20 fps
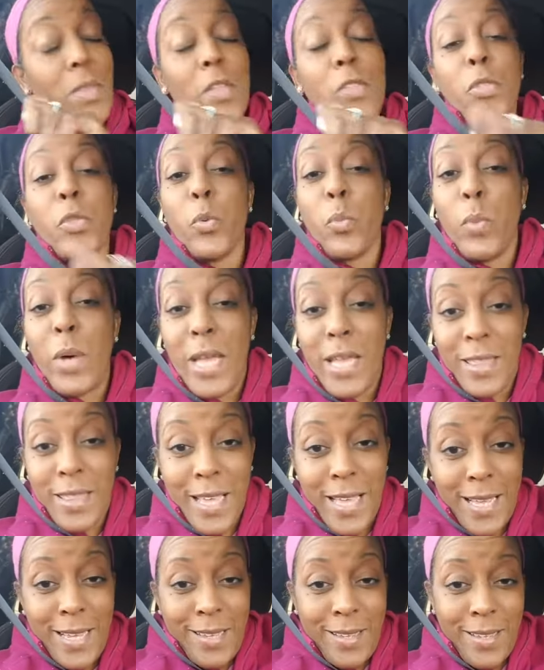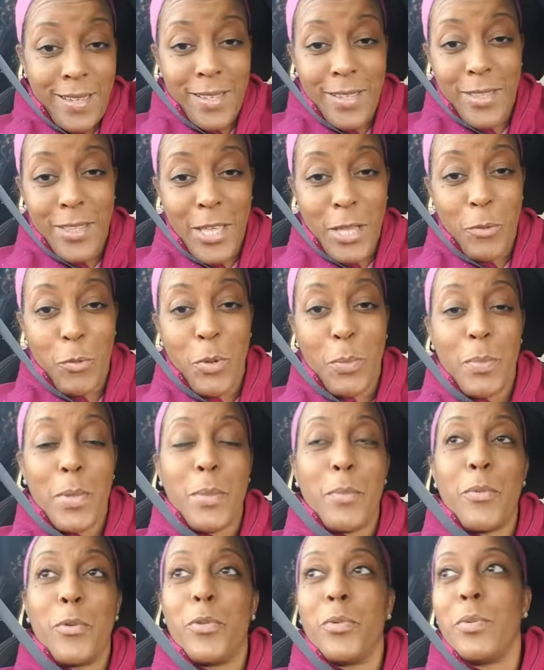the way they they
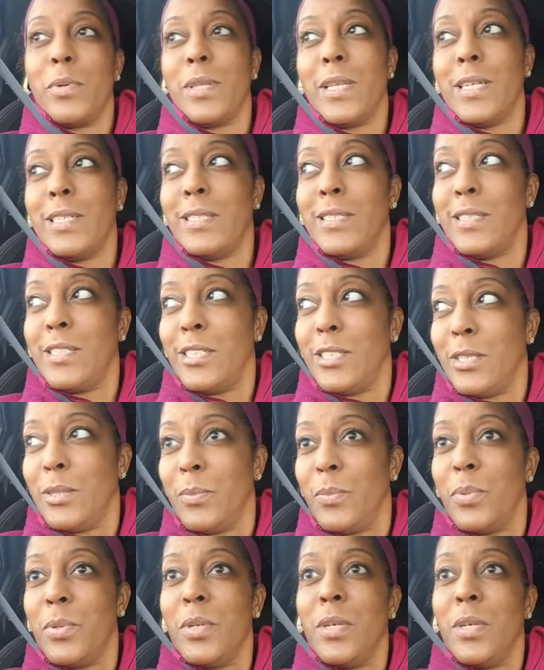remember the relationship